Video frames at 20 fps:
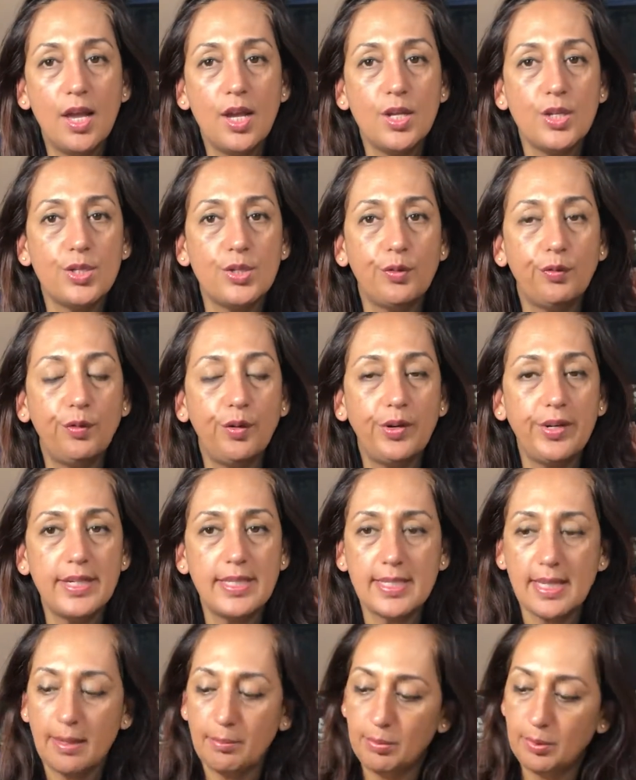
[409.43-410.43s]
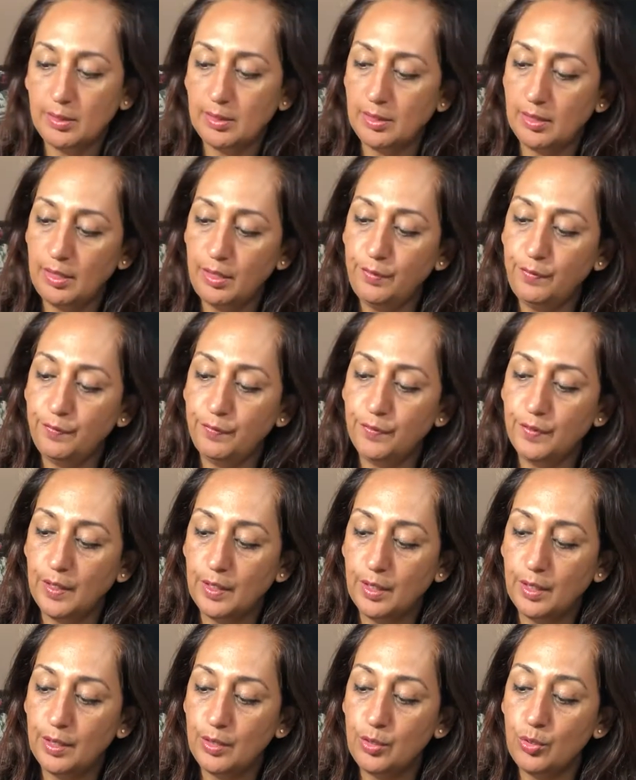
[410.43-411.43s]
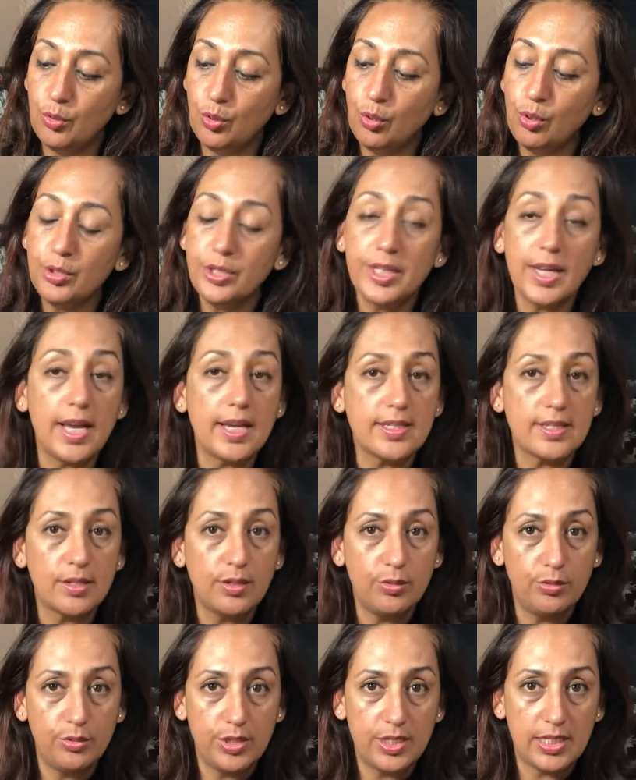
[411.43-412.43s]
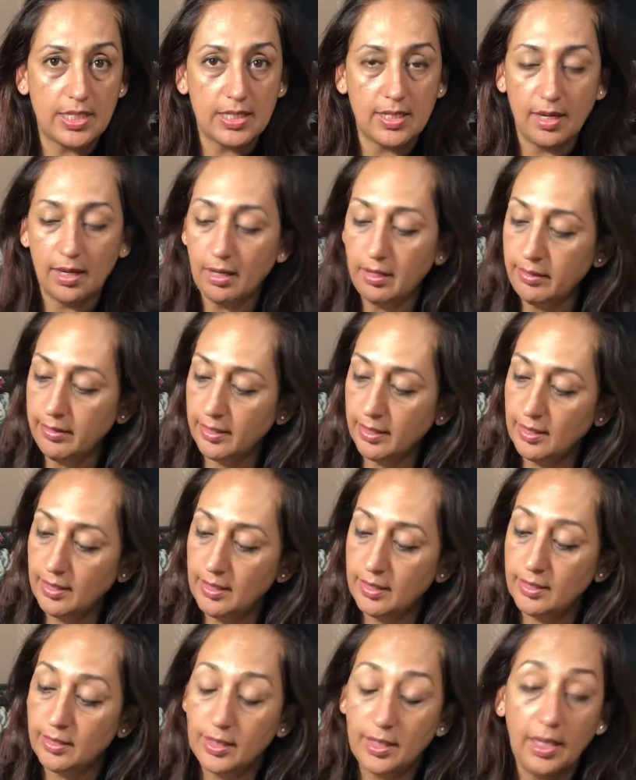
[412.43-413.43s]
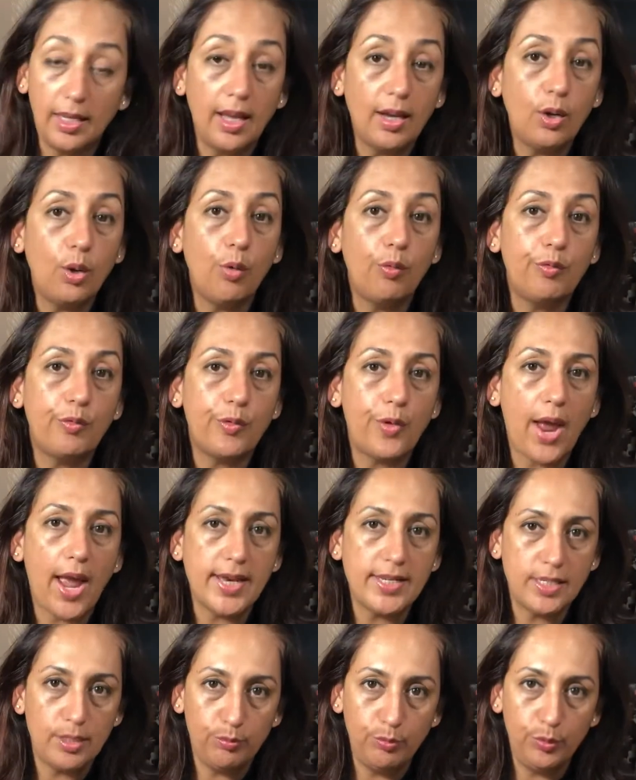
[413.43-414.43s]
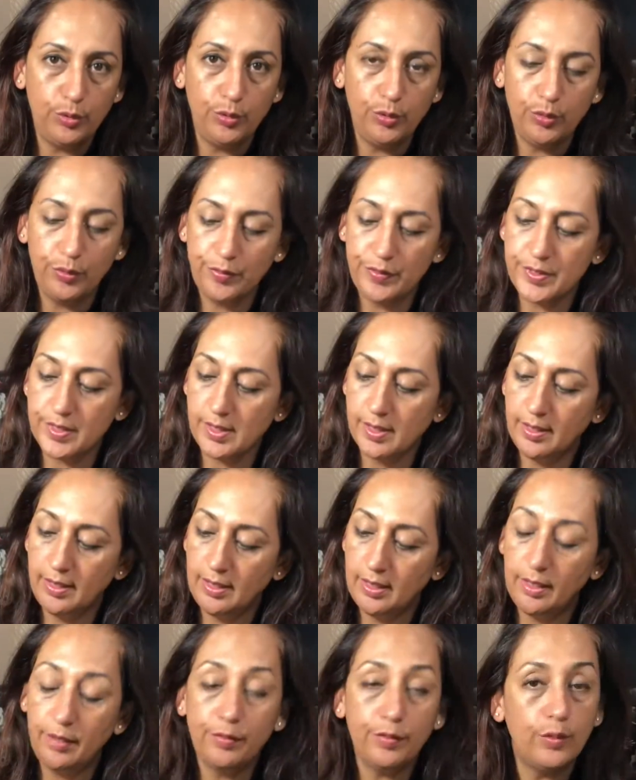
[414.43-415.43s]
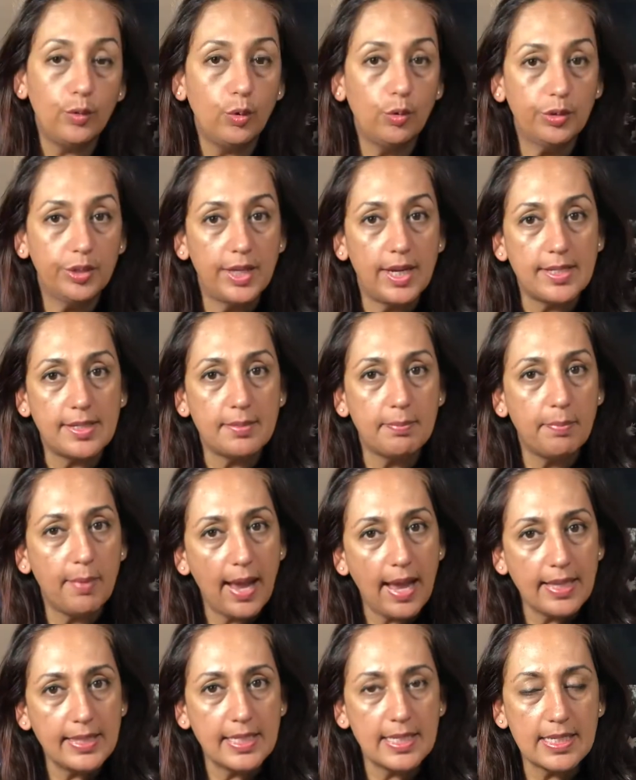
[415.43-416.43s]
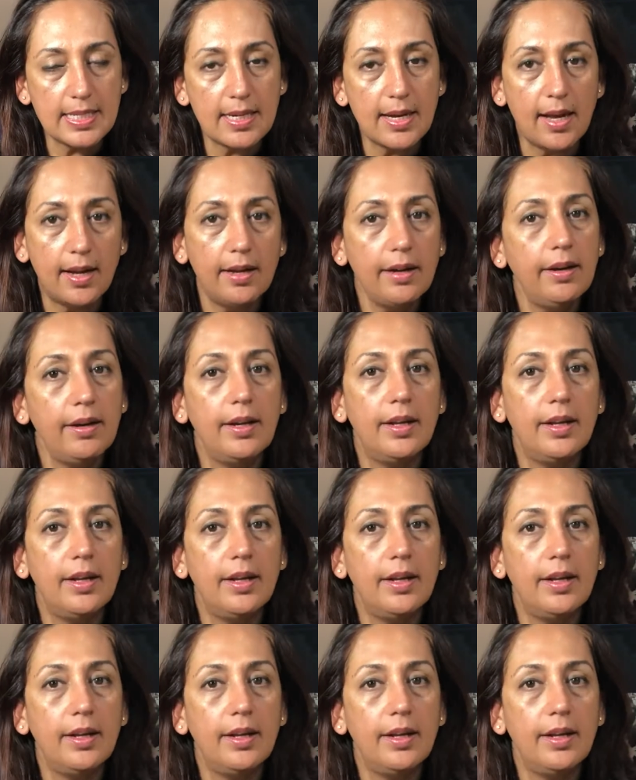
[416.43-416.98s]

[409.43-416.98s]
So for example, if north has a good star, the luck of rat improves. If north has a bad star,